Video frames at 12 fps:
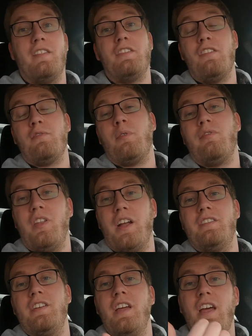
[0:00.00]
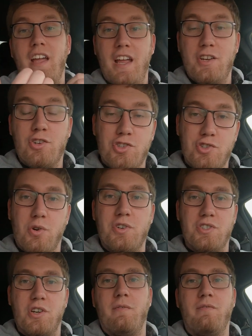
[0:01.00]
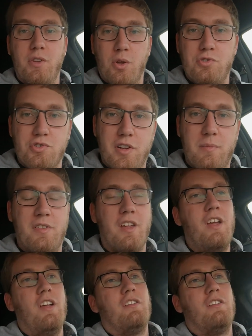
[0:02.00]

This is reflected in your short-term fuel trims.